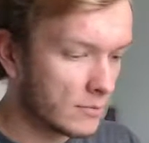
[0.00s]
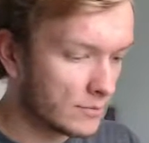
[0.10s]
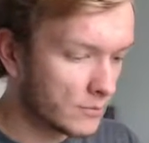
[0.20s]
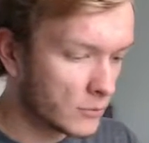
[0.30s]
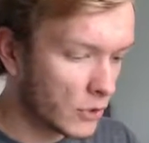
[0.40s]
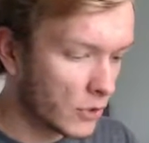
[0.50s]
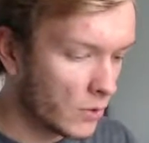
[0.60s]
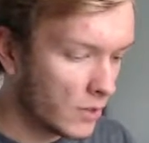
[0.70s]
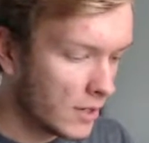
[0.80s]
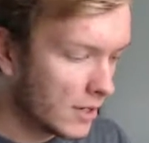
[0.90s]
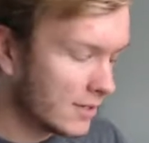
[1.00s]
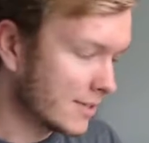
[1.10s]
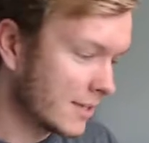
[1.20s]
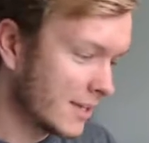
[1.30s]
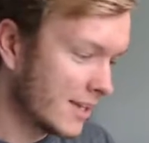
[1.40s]
So
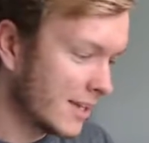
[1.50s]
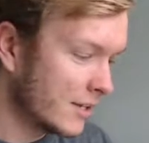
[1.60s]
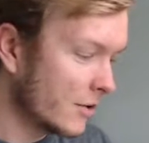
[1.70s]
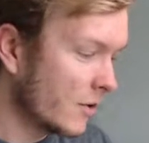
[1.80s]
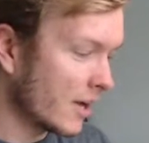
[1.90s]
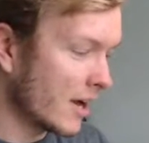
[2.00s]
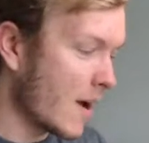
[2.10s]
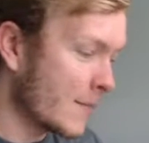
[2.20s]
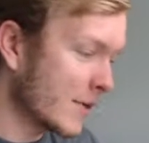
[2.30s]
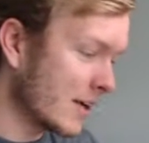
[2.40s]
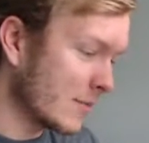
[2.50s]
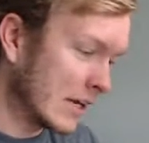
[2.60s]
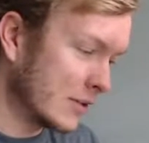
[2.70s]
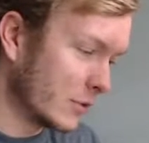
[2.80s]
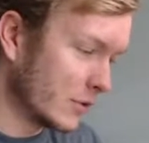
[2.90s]
you know what? I'm
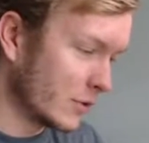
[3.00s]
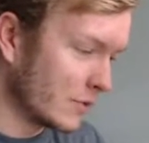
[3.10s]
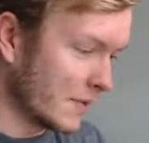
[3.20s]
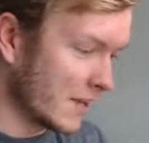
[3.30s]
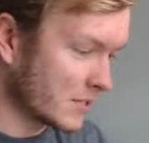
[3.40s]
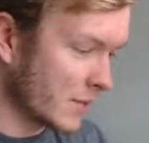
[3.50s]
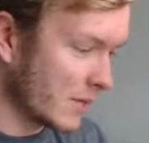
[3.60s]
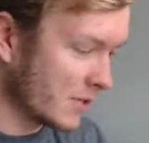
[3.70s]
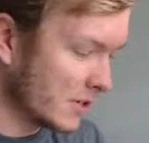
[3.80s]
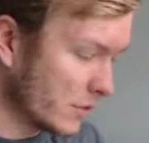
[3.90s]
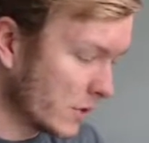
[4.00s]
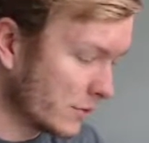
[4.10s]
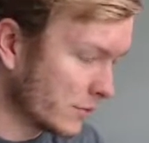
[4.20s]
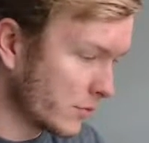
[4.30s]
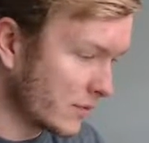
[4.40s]
gonna do it the old-fashioned way. I'm gonna go 1 through
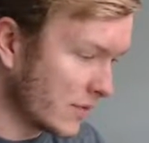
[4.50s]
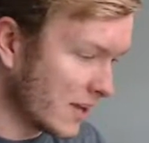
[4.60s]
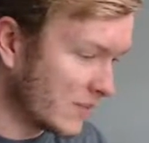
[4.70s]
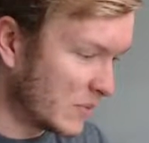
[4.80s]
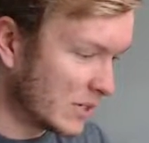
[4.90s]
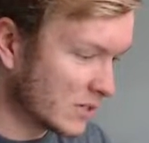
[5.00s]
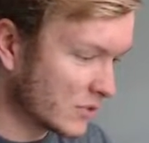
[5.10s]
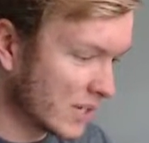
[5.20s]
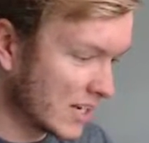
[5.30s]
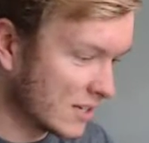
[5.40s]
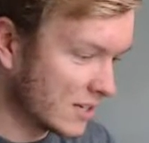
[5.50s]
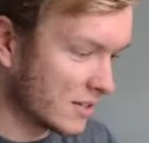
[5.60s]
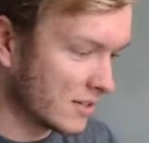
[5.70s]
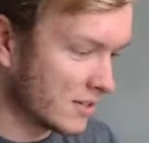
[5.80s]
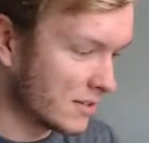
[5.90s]
25 because trying to
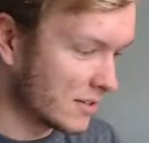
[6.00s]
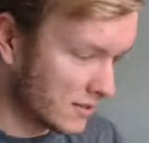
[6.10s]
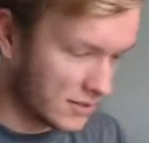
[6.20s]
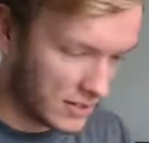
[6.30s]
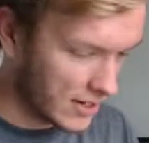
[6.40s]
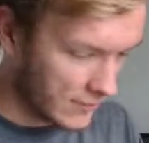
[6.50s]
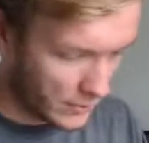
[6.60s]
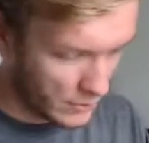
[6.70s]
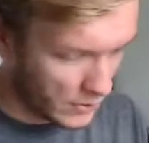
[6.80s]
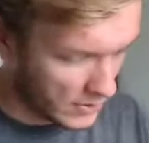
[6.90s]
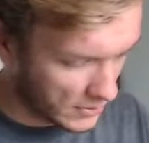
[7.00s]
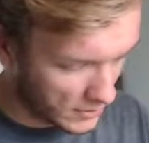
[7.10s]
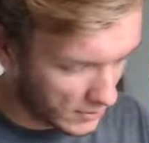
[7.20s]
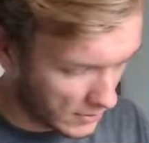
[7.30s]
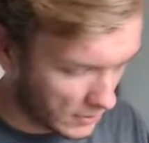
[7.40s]
decipher through this
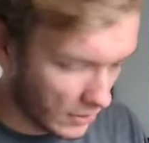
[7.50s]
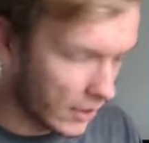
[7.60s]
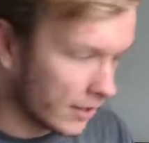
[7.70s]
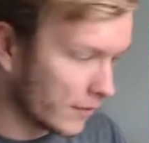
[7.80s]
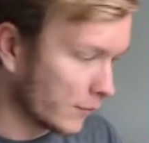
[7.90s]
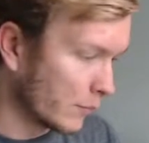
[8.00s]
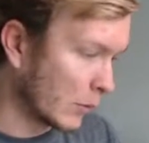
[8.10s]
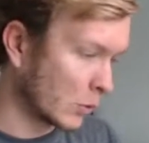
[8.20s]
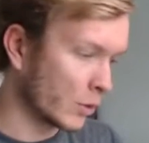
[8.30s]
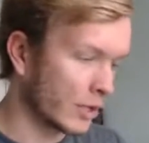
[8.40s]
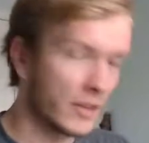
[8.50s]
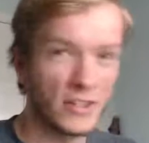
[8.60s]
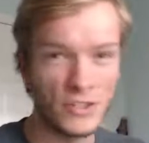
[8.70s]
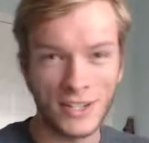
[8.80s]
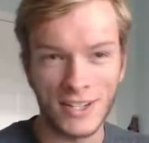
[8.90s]
is a lot more work than
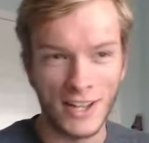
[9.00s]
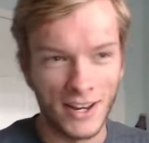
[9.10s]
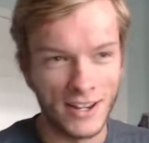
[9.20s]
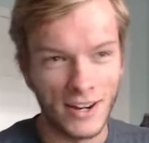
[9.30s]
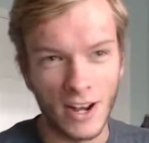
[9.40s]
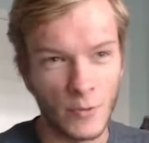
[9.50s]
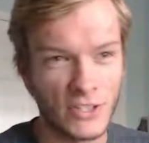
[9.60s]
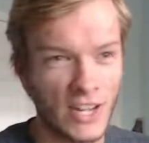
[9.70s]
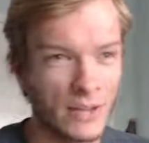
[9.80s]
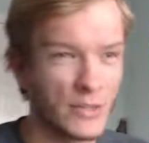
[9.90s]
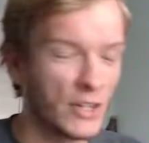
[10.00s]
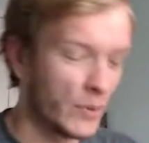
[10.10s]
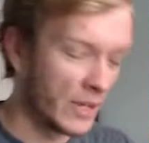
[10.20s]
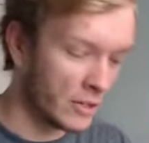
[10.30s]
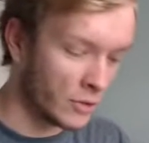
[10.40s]
just hitting it a couple times until we
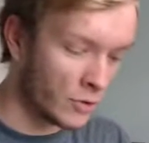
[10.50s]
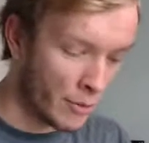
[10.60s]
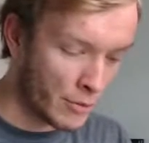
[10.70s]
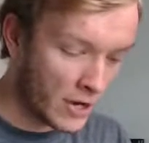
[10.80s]
get a new number.